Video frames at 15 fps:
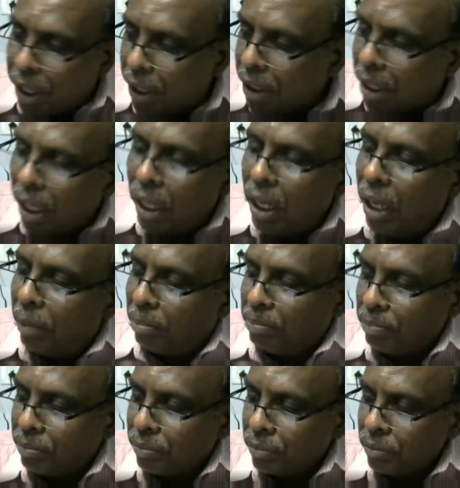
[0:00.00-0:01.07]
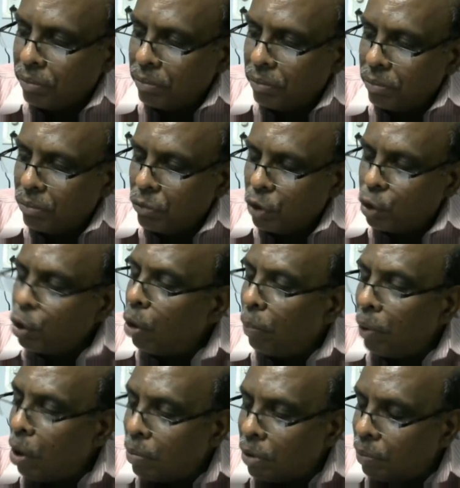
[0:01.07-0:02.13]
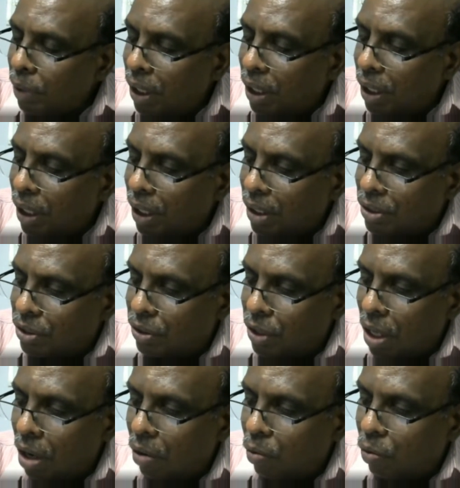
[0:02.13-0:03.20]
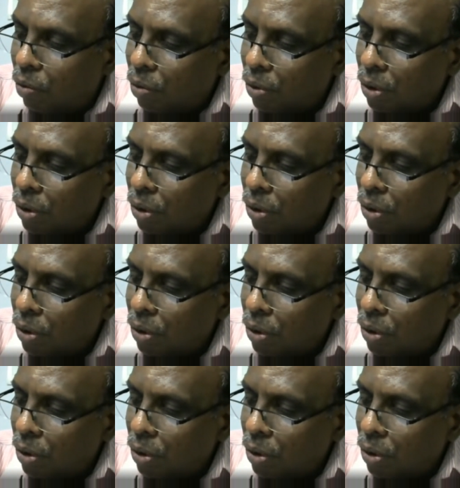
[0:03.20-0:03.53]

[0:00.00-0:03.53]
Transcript: can kill him. So probably he is now